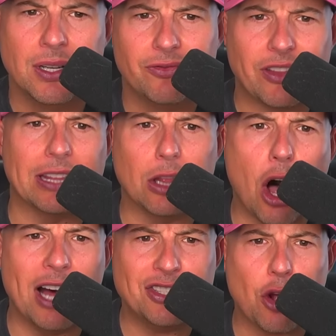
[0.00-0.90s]
They
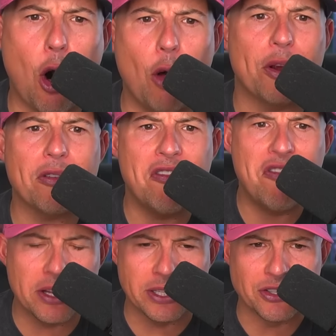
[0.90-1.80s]
lost all their
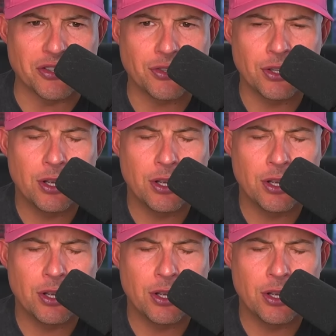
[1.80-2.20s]
villains.